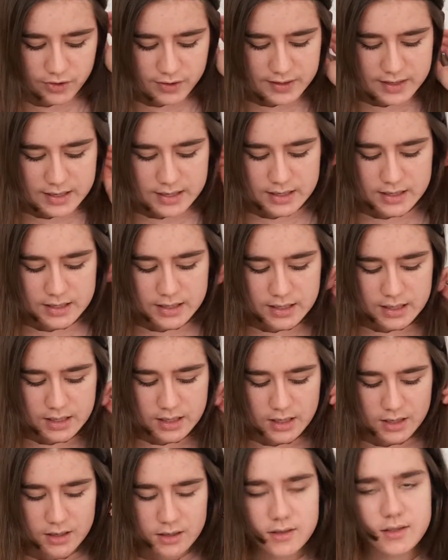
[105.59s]

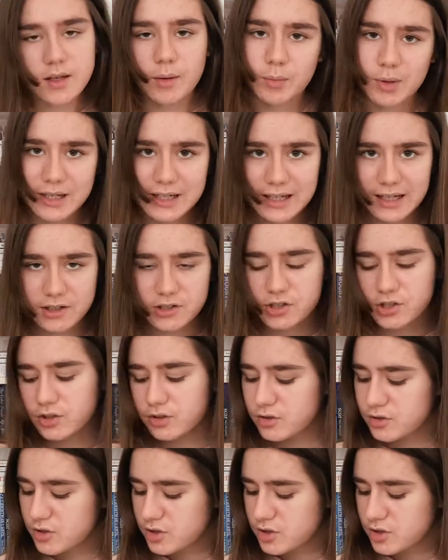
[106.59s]
the summer collection,